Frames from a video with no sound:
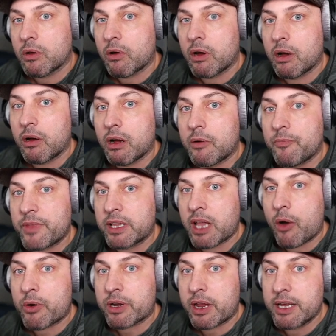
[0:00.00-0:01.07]
uh, in
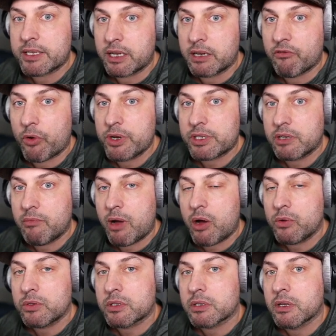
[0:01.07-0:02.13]
our case invoice
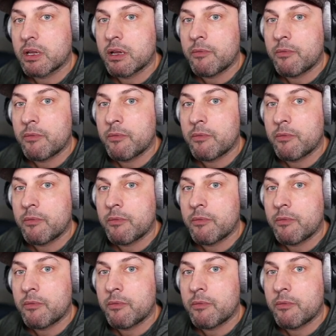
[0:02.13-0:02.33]
amounts,